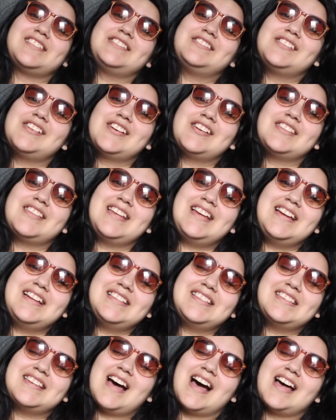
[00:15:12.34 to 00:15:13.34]
You learned the
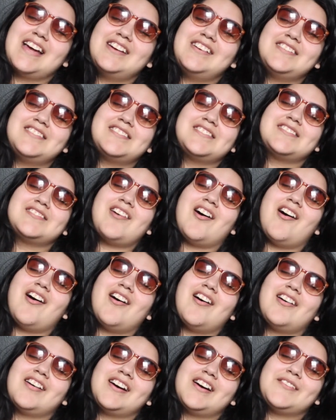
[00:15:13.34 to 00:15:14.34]
entire
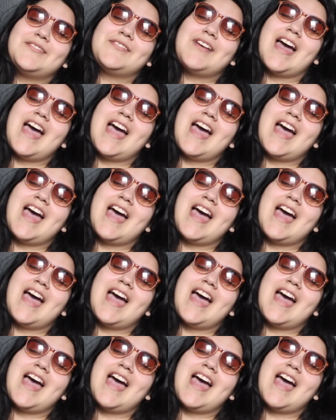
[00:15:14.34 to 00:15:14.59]
song of